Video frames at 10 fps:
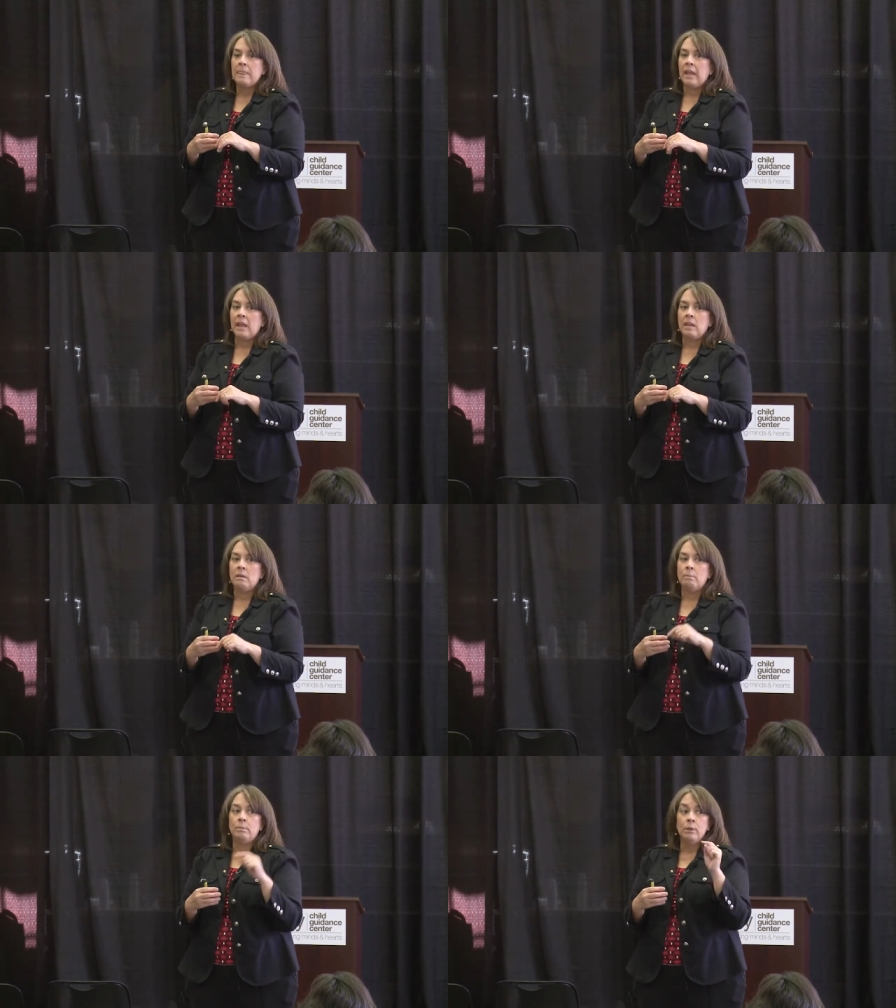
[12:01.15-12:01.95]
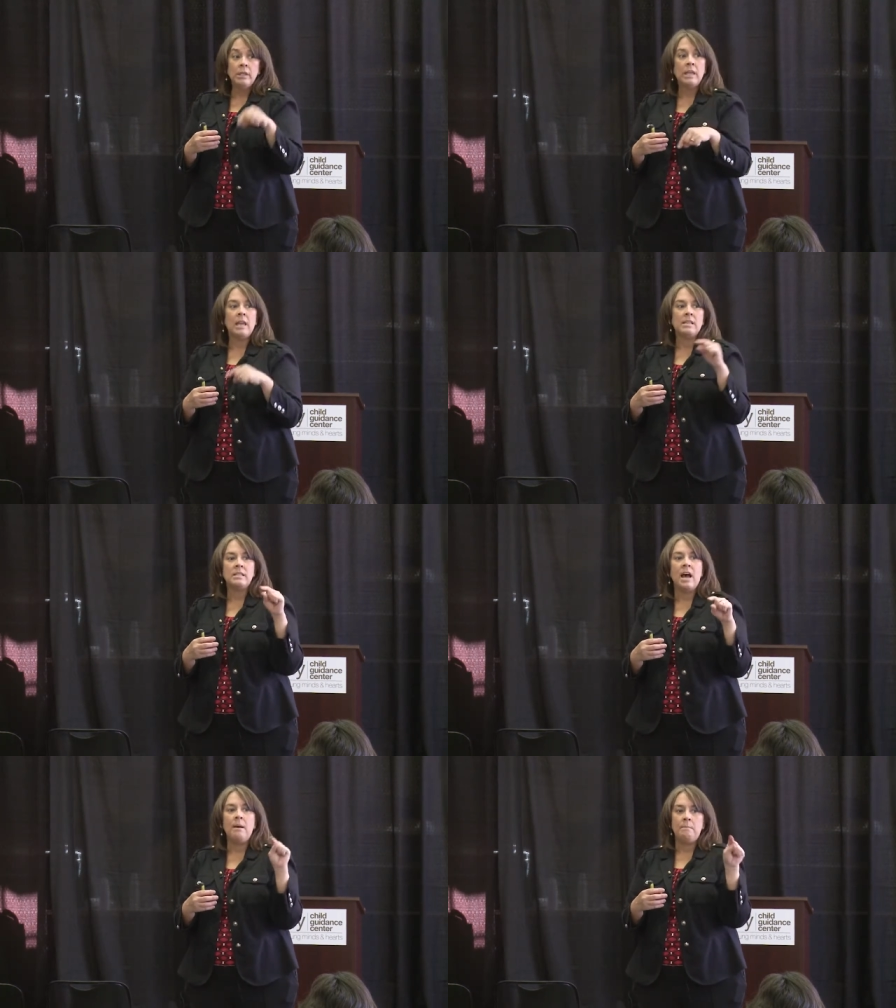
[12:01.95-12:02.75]
And bullying has
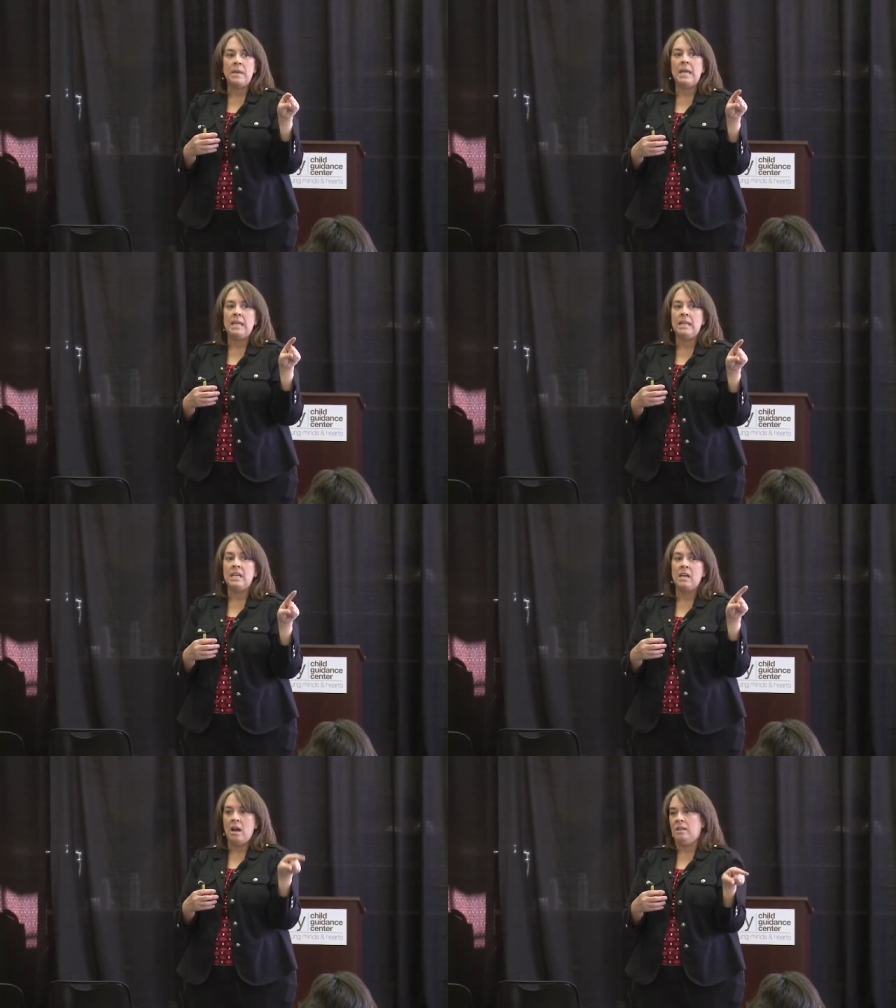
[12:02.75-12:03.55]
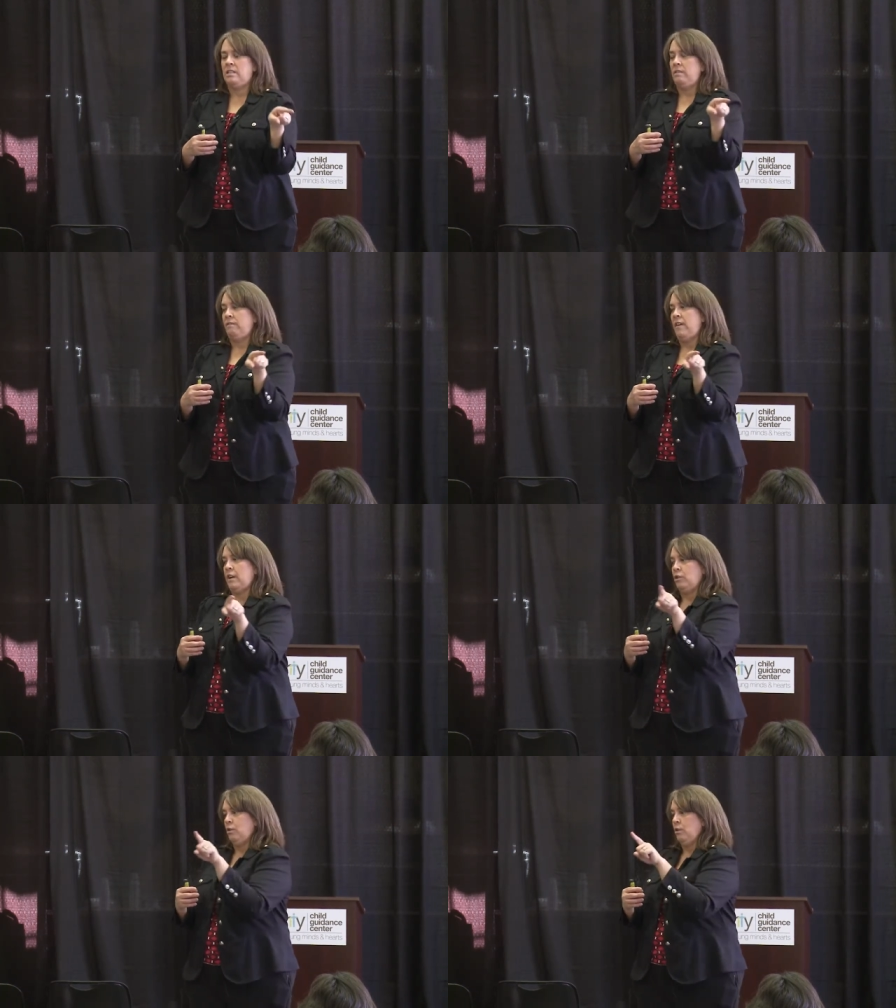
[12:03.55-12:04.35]
not been the constant
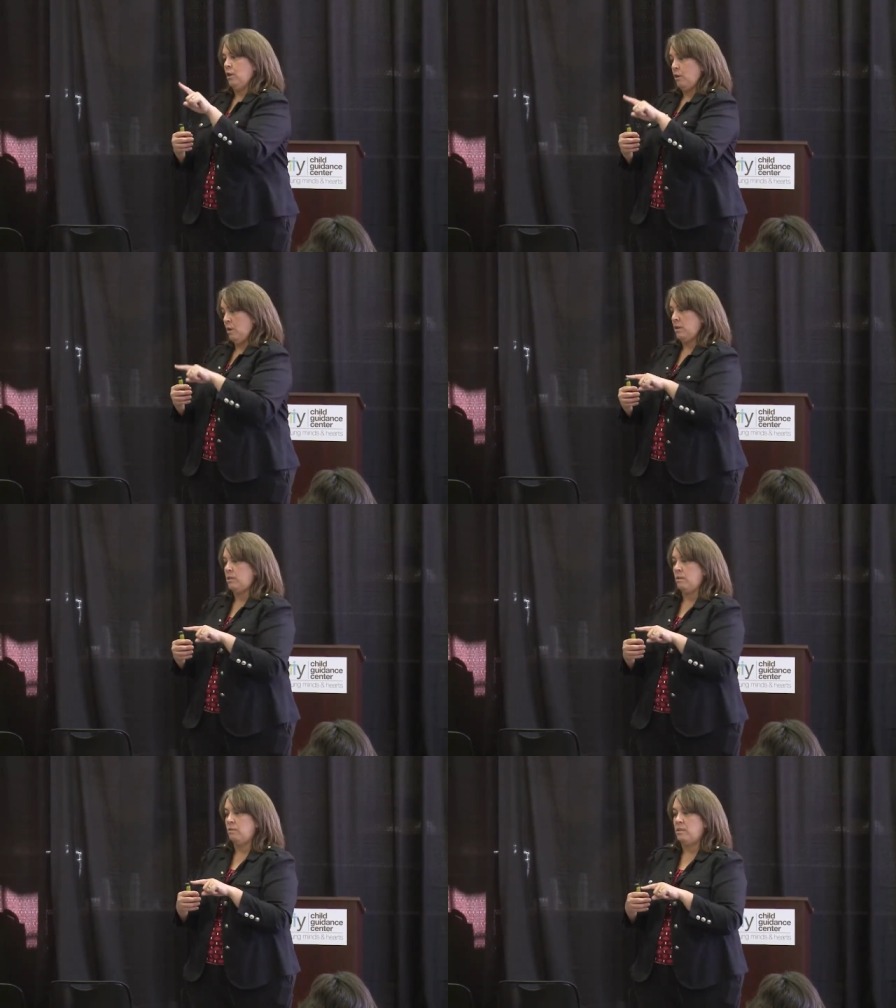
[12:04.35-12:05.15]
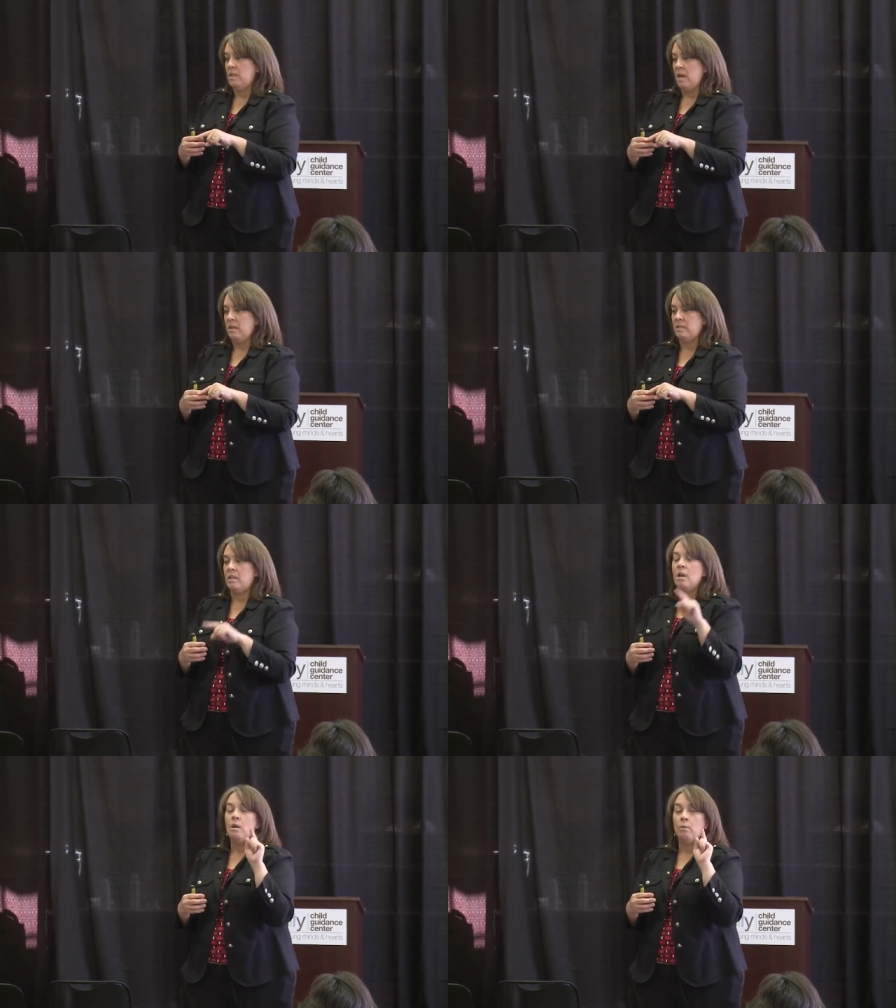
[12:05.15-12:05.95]
factor across those
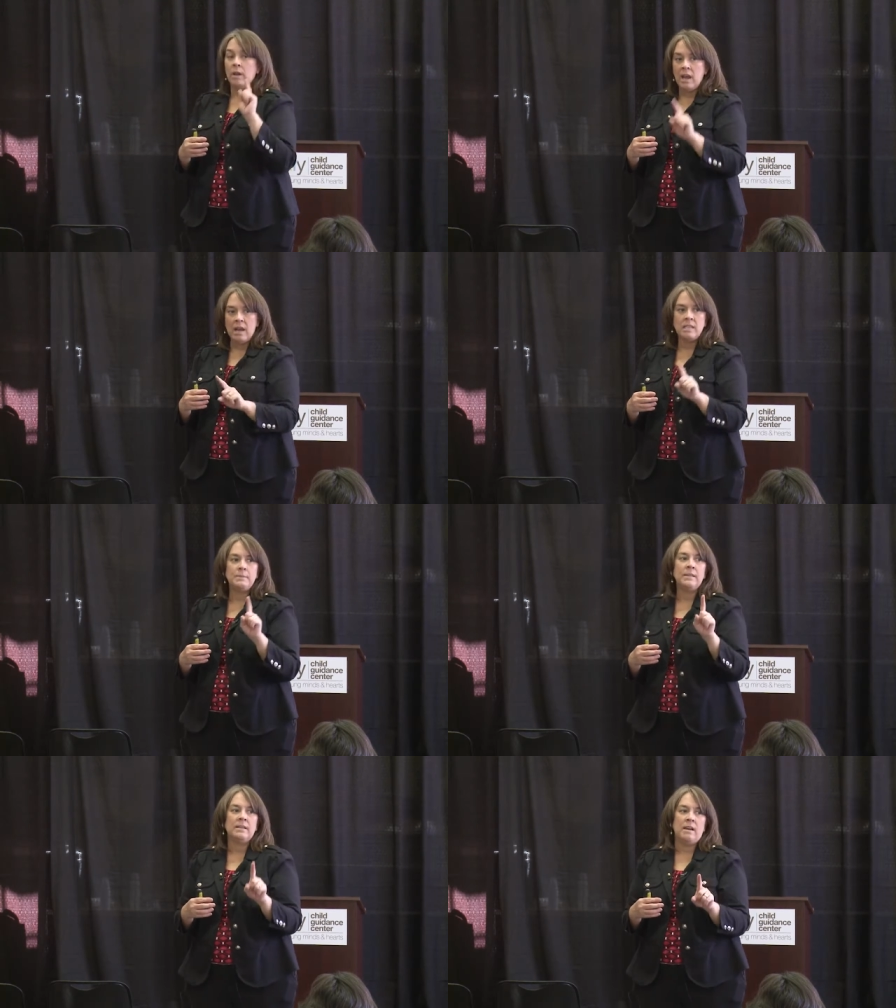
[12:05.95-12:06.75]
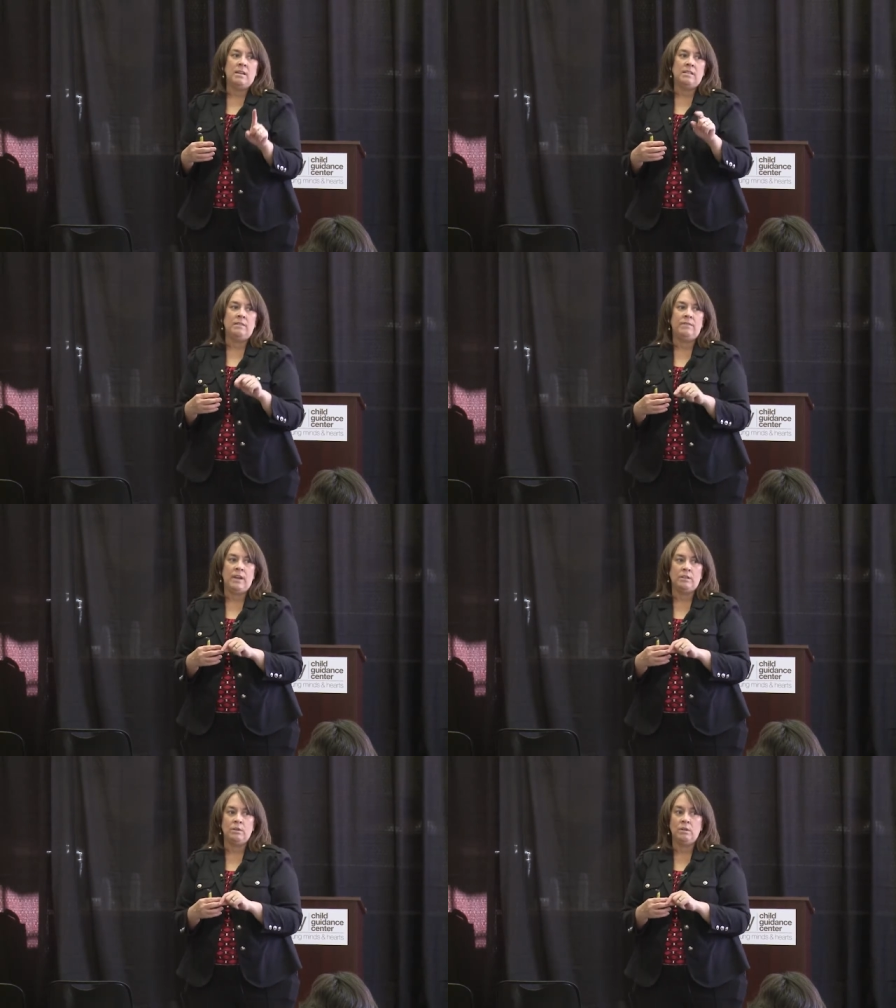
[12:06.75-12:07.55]
deaths. What has been the constant
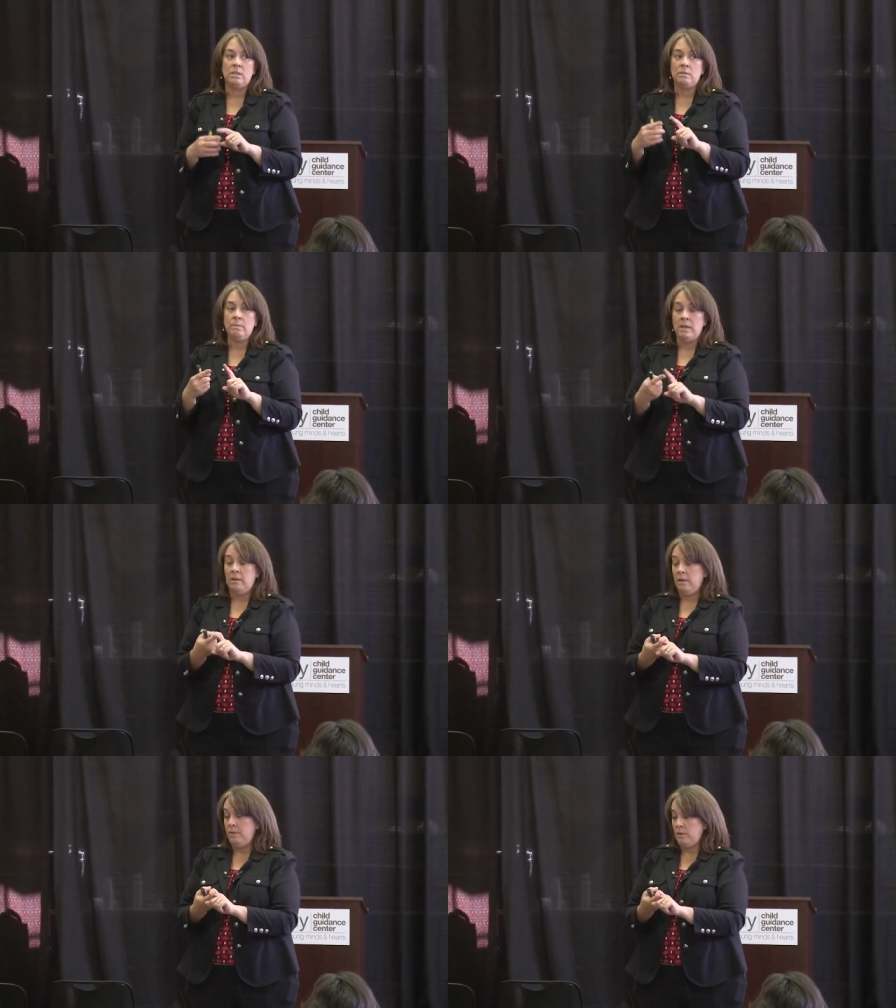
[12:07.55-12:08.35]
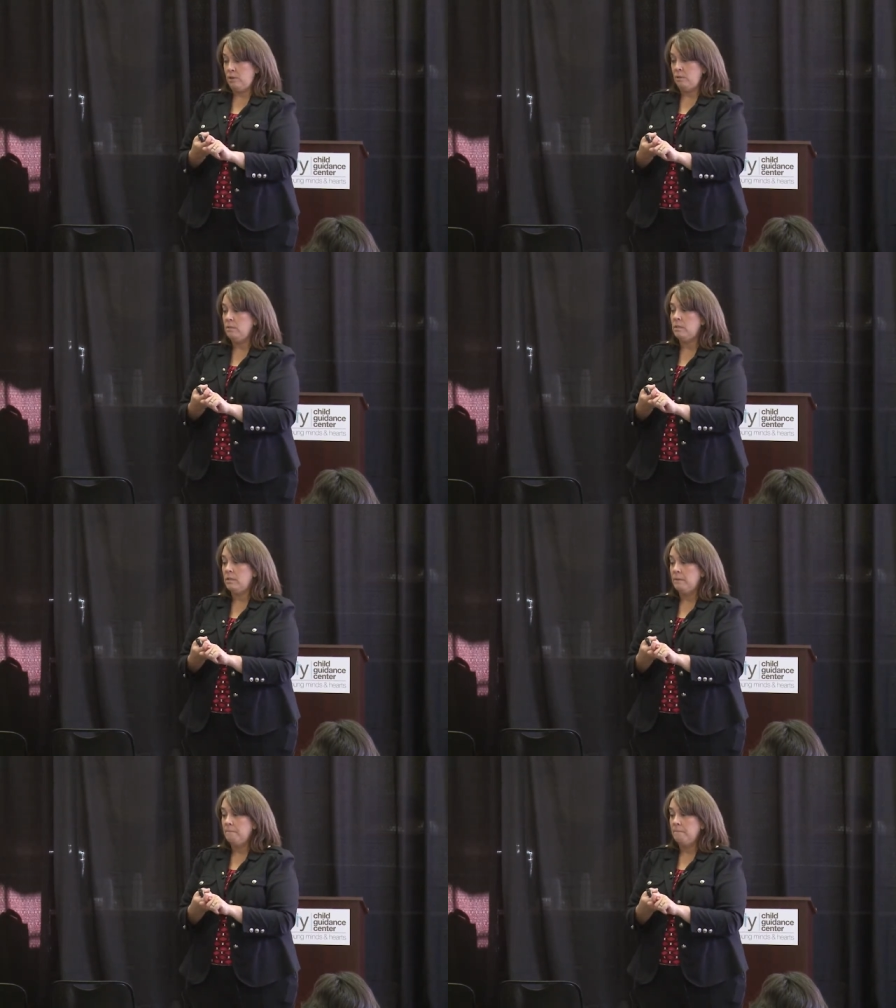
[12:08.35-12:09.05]
factor is mental health issues.